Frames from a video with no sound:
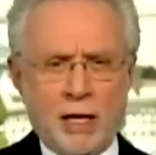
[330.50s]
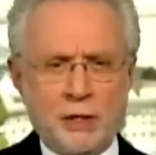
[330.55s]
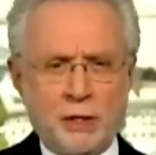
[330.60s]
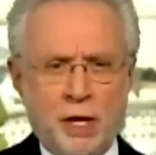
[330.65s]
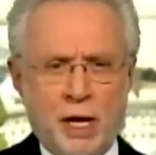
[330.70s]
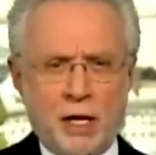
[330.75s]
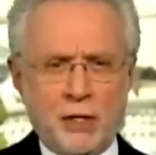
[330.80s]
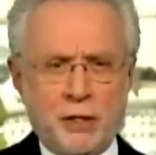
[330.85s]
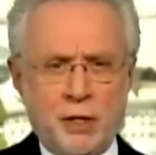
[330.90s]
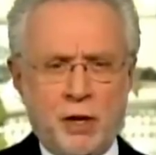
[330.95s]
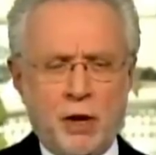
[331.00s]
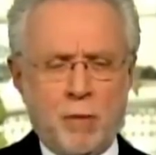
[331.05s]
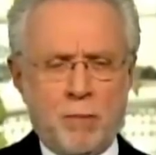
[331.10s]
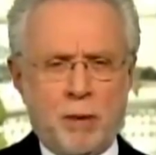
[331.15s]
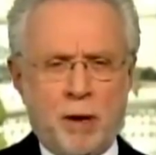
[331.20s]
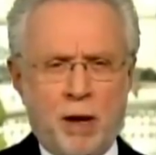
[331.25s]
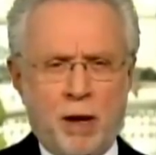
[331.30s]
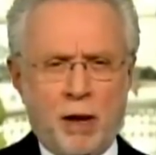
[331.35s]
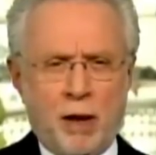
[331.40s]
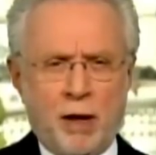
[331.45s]
as, as you know,
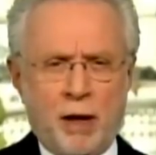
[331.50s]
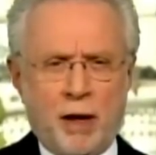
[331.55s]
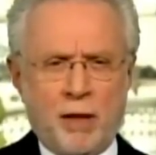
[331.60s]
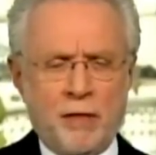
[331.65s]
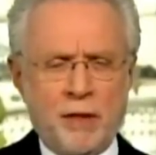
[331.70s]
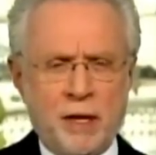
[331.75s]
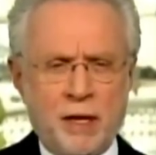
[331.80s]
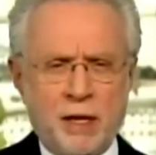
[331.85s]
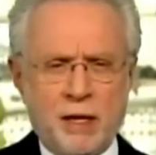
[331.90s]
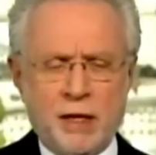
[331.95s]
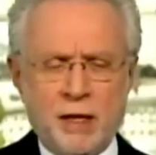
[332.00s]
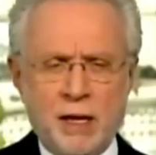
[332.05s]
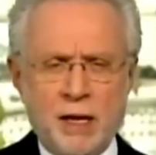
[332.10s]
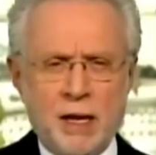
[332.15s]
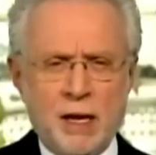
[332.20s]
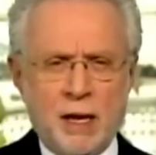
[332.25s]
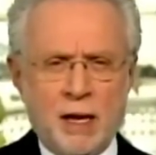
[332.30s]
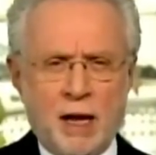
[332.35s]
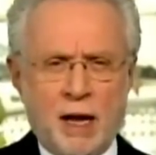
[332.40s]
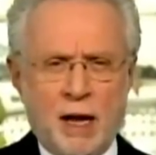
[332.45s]
Paul, uh, the,
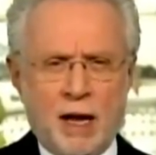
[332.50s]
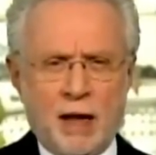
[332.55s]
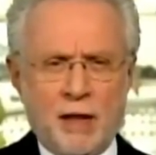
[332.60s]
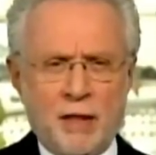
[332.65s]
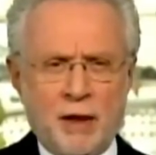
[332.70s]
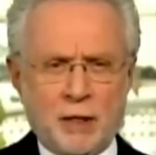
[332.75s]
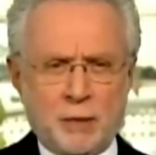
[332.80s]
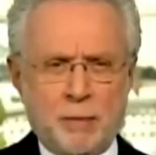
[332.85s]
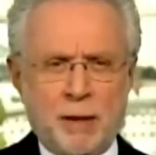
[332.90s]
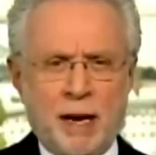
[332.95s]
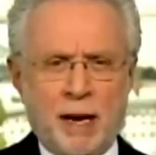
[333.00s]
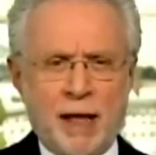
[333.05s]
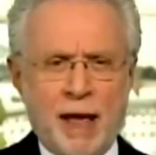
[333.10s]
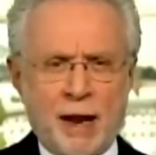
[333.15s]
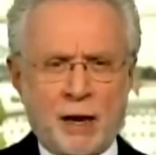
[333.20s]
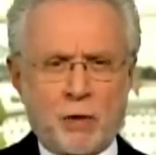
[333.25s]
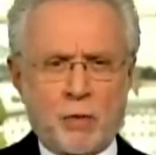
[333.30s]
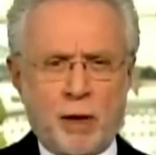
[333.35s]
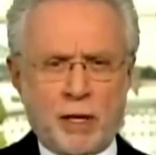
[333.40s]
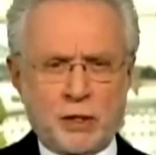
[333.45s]
uh, there's been a lot
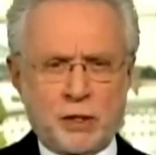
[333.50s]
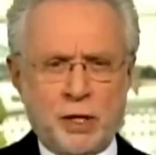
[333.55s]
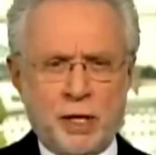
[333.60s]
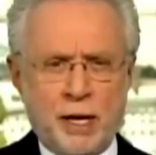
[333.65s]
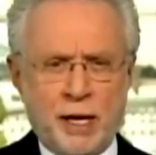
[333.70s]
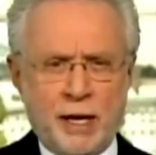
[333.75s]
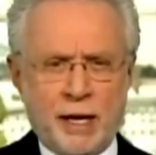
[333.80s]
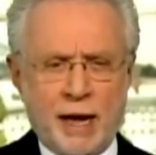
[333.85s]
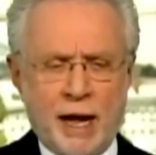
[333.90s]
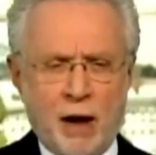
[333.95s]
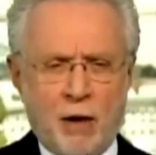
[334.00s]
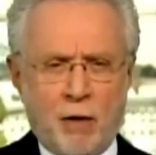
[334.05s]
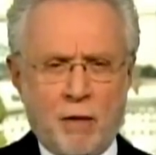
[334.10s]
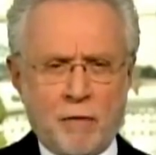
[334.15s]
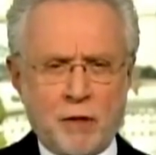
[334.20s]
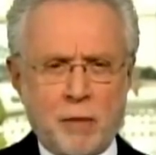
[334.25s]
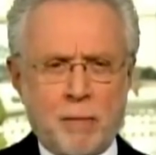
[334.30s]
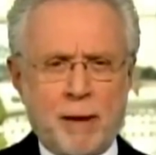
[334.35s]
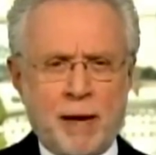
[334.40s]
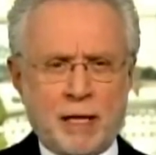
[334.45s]
of questioning now
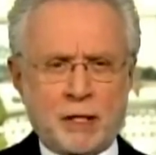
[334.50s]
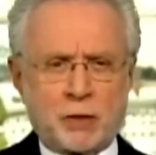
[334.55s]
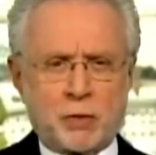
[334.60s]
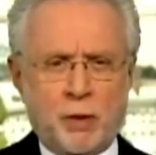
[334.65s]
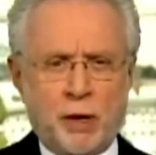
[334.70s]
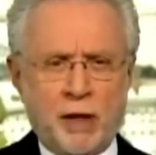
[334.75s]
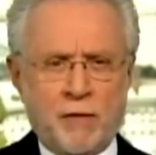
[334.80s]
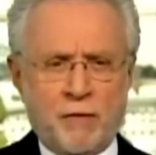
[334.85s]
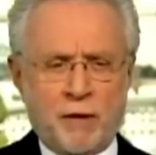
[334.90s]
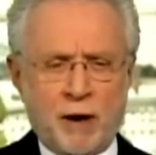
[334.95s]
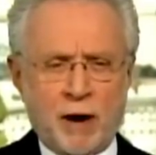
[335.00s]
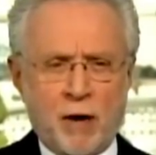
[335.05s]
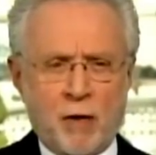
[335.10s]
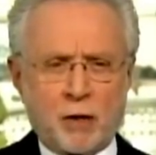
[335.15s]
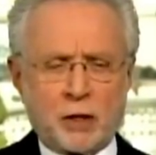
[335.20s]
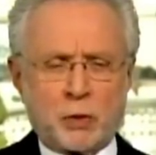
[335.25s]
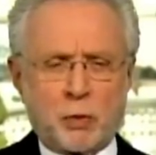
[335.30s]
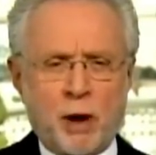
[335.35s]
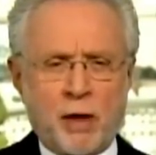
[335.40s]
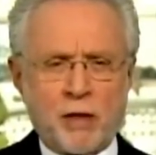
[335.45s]
over the past 24
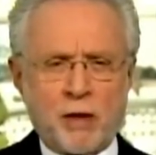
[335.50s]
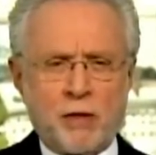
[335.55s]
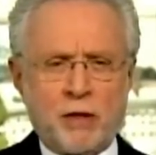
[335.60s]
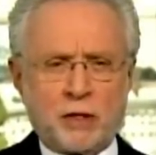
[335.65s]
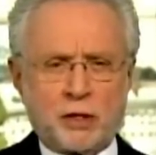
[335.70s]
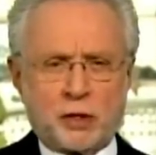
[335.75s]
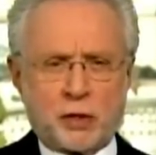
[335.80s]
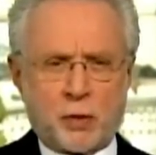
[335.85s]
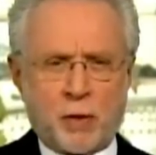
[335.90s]
hours whether this